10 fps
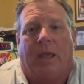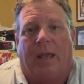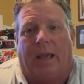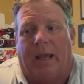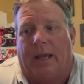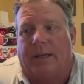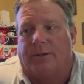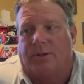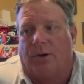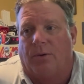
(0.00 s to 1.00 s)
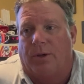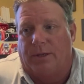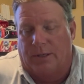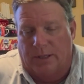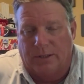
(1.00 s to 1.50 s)
And so
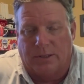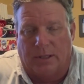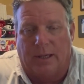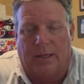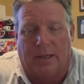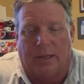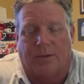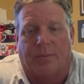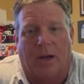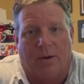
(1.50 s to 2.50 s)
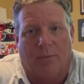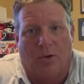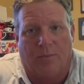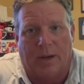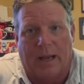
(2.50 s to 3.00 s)
it does let some air
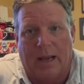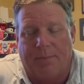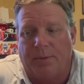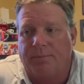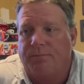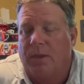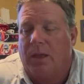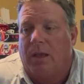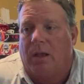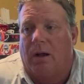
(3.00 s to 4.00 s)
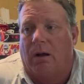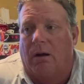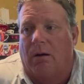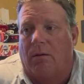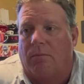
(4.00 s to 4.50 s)
movement happen.
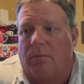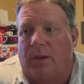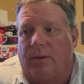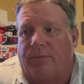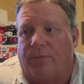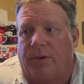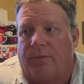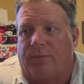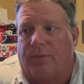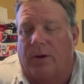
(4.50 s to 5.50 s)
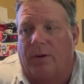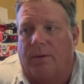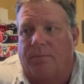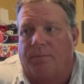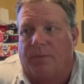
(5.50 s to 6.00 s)
If
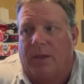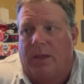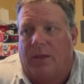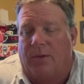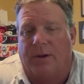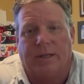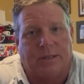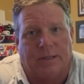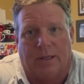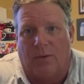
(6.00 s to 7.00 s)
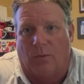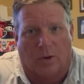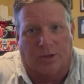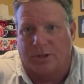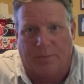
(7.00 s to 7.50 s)
there is
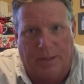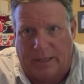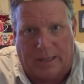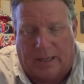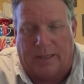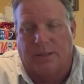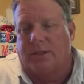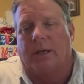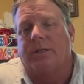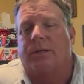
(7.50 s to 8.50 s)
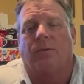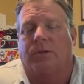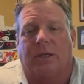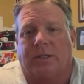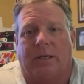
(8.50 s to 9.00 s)
worse to be any condensation,
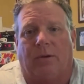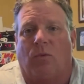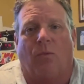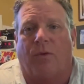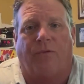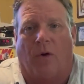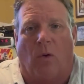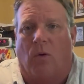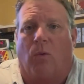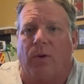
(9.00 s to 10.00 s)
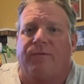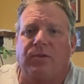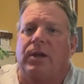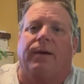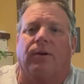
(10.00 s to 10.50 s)
which I said before, we've
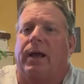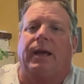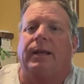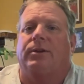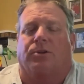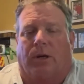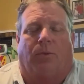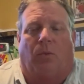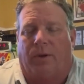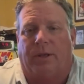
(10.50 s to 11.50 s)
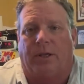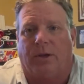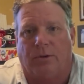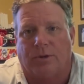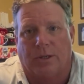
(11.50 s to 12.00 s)
never had any trouble with it
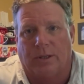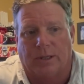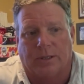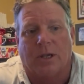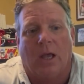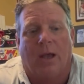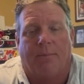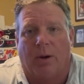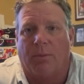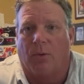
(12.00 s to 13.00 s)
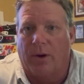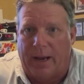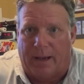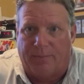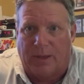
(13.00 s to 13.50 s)
using this bubble
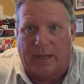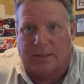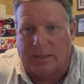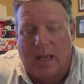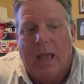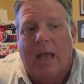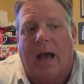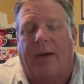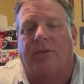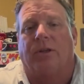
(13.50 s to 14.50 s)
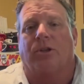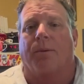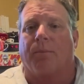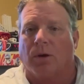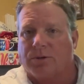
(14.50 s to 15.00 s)
wrap, guys. I've done
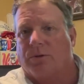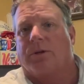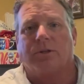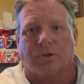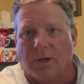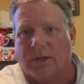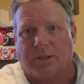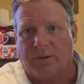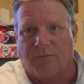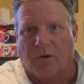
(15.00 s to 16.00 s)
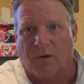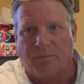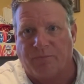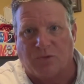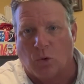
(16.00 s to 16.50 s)
commercial construction
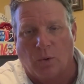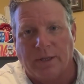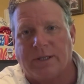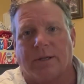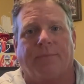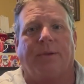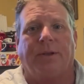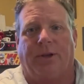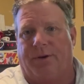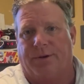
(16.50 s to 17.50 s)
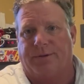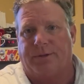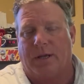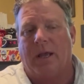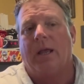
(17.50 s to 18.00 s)
for 20-something
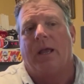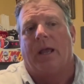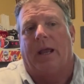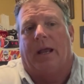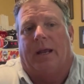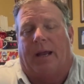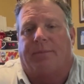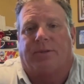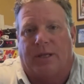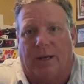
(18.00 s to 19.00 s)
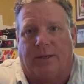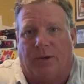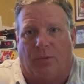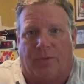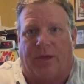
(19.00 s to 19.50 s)
years, and I'm telling
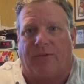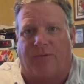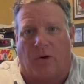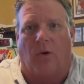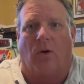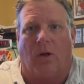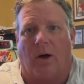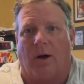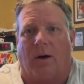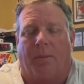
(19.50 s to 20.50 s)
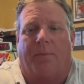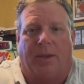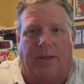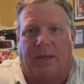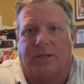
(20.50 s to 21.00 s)
you, with that foil up
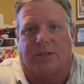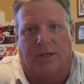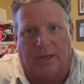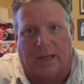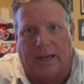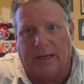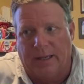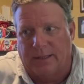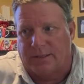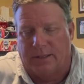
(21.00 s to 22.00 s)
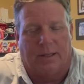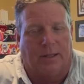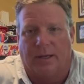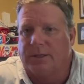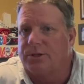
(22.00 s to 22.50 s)
and this sunlight hits it,
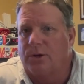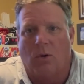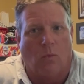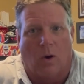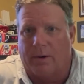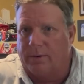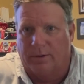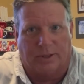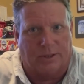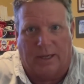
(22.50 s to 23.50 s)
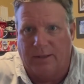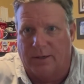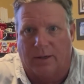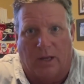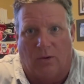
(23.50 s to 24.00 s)
there's no water going to stay
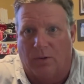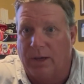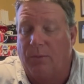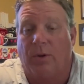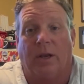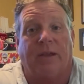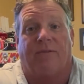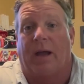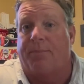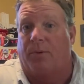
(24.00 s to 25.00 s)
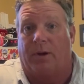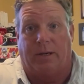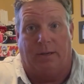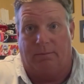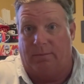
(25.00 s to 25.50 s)
there long. It will
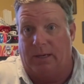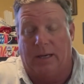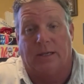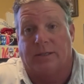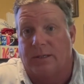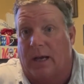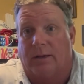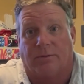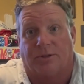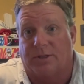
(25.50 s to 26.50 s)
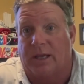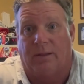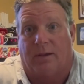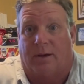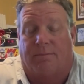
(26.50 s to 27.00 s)
evaporate it. It is not going to stay
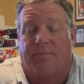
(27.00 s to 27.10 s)
there.